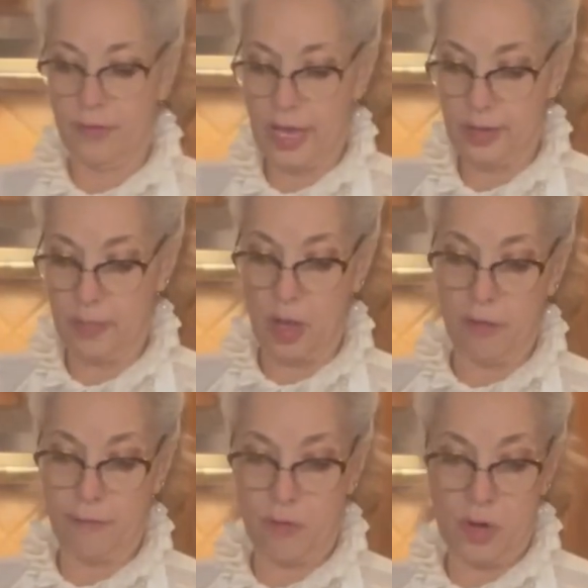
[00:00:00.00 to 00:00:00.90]
got them
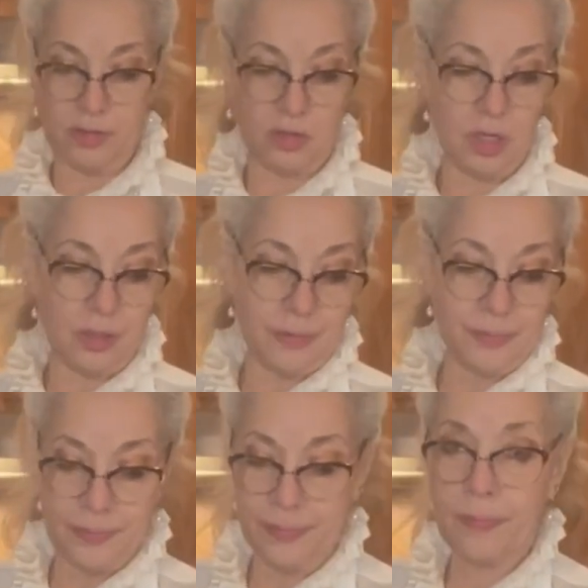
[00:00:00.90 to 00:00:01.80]
all frosted.
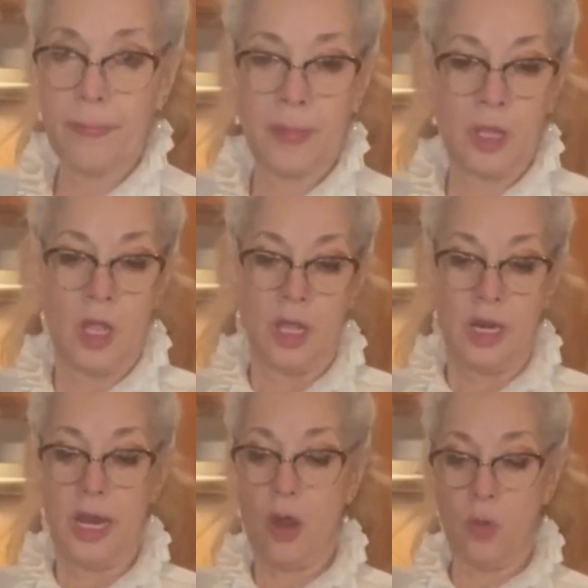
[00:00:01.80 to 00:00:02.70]

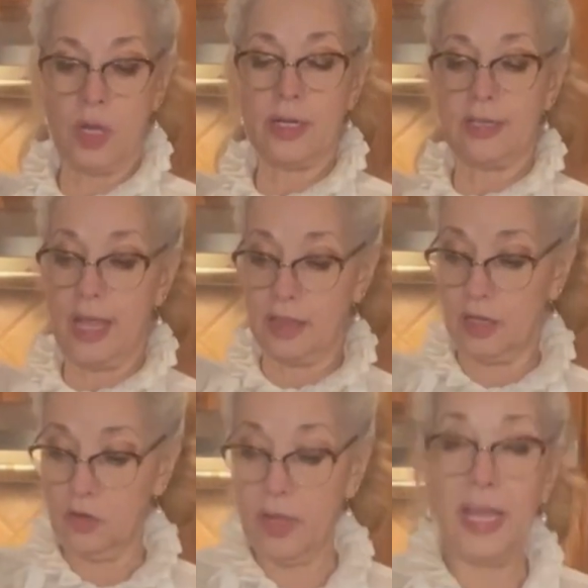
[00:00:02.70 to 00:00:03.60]
Now we're gonna take the
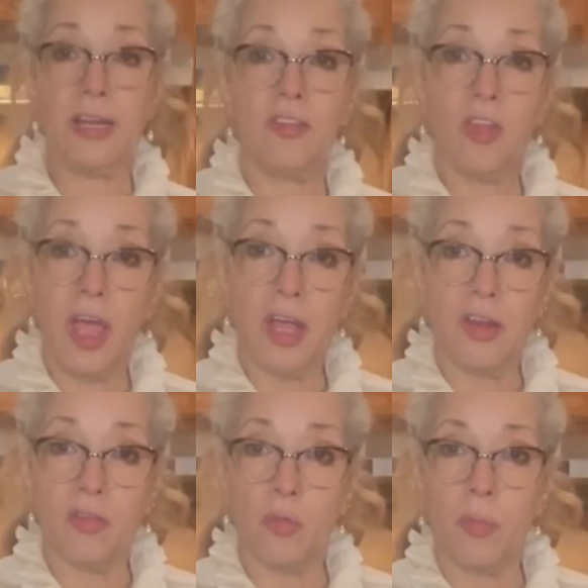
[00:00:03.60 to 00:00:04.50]
little Andes
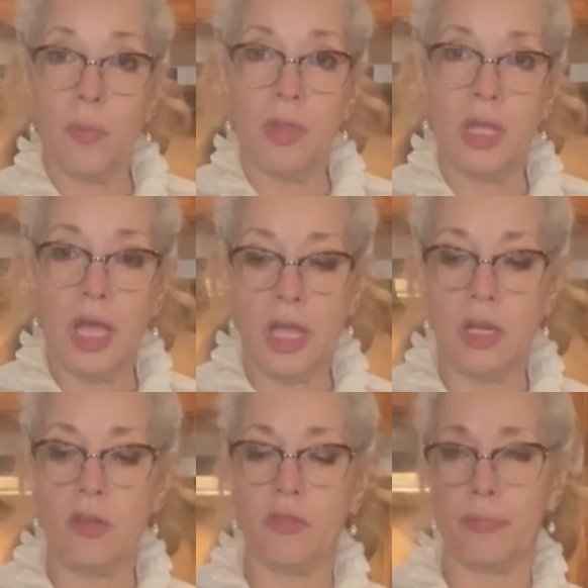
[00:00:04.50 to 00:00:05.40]
candies. Remember the
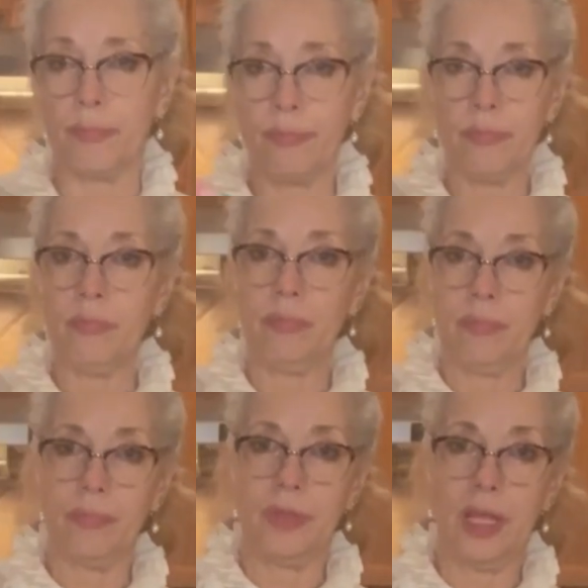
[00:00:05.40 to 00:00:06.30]
candies
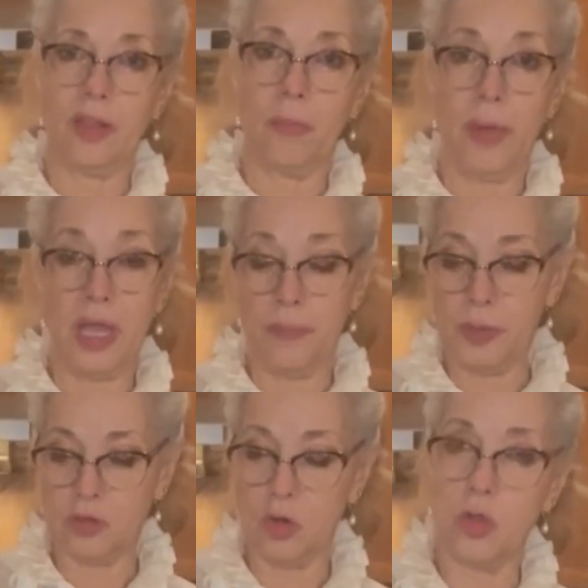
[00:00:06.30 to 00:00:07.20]
that the maid
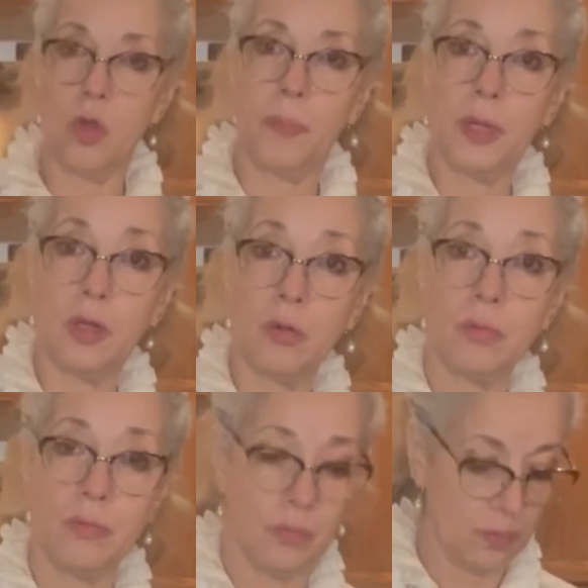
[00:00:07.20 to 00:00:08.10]
puts on your pillow
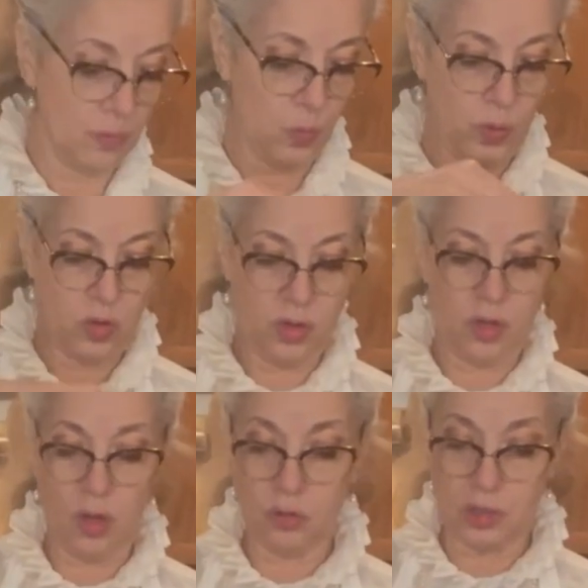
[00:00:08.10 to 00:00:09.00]
when you're in
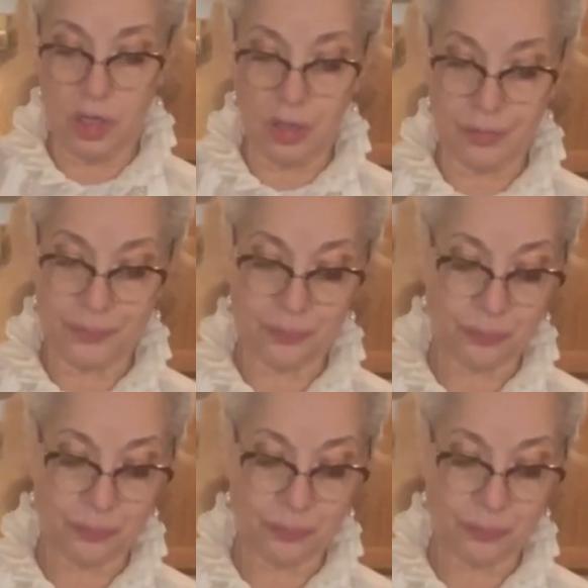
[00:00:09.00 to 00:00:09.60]
the hotel?